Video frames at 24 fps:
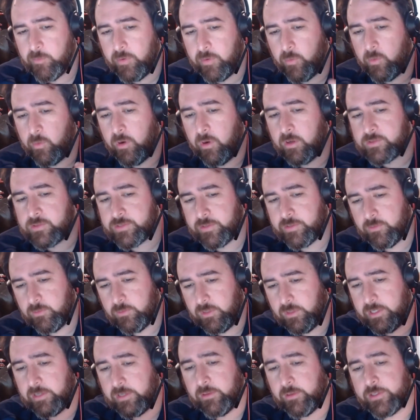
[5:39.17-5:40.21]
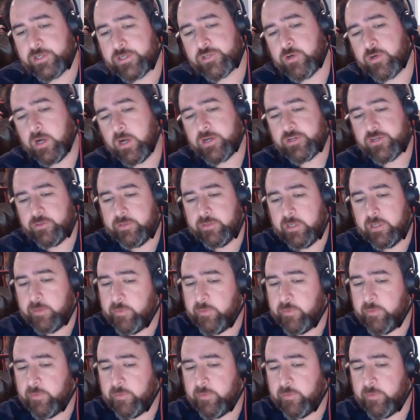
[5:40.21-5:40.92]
but we're also legally structured as